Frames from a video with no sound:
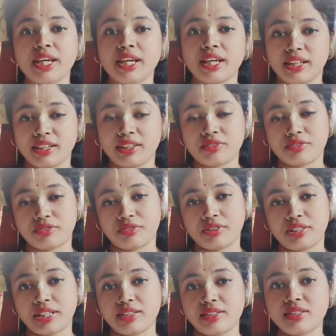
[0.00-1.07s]
okay, that is
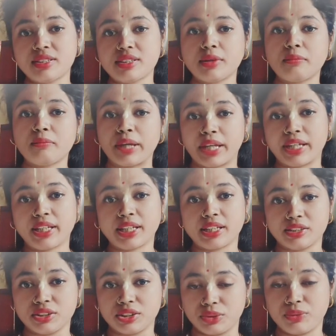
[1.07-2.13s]
your T2G level,
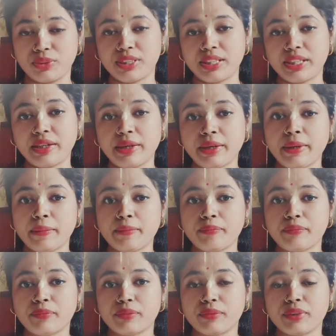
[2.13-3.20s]
and we know
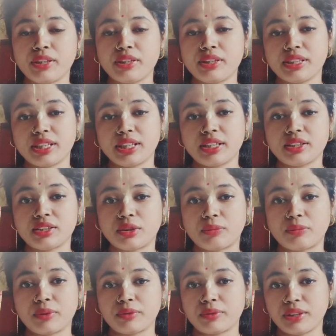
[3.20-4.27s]
dz square
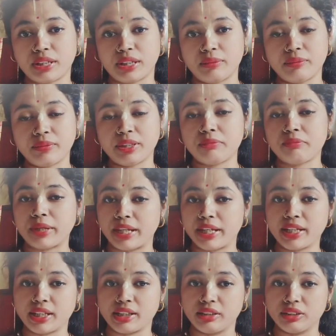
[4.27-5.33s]
is equal to the
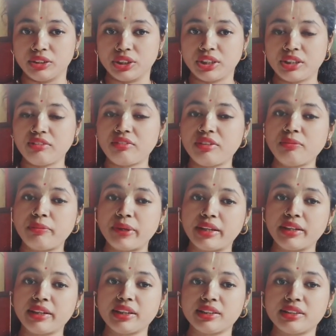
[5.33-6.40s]
energy of your
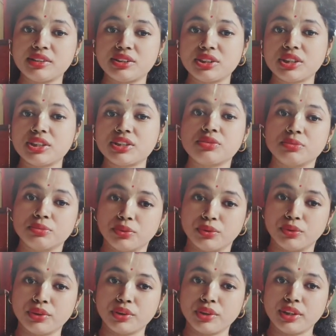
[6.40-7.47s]
dz square is equal to
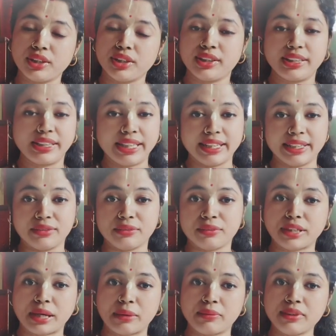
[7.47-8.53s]
the energy of
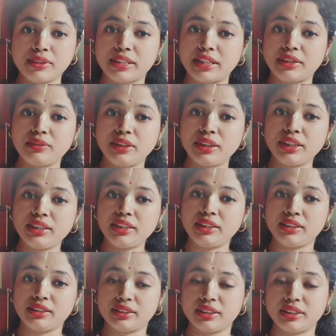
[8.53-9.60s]
dx square minus
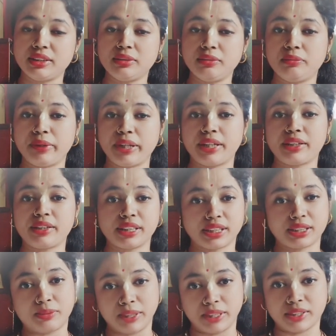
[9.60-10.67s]
y square.
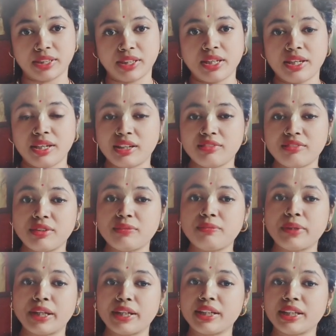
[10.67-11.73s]
Okay,
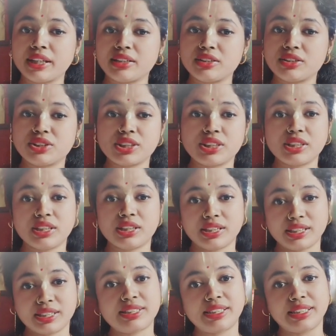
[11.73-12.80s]
so therefore
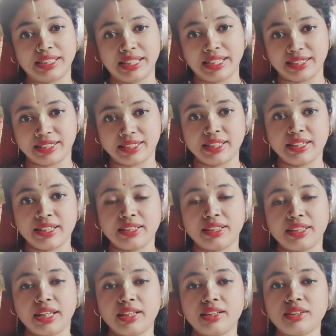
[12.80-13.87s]
what we can write, this
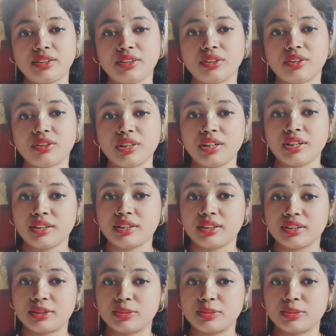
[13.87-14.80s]
is your equation 1.